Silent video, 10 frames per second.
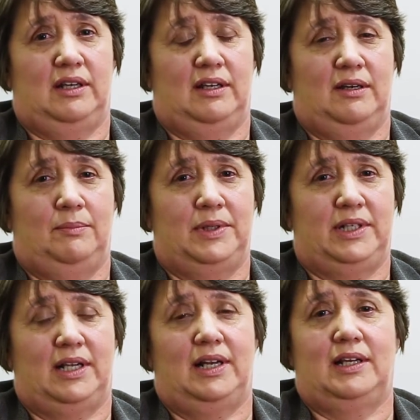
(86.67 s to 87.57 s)

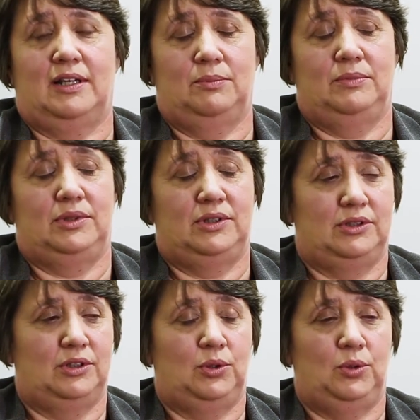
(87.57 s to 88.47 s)
particularly comes
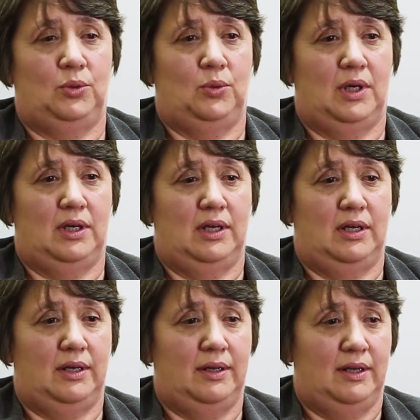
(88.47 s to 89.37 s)

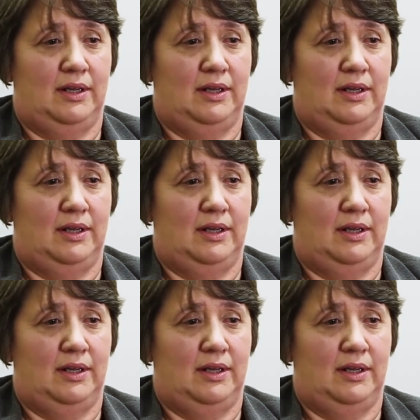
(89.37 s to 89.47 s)
to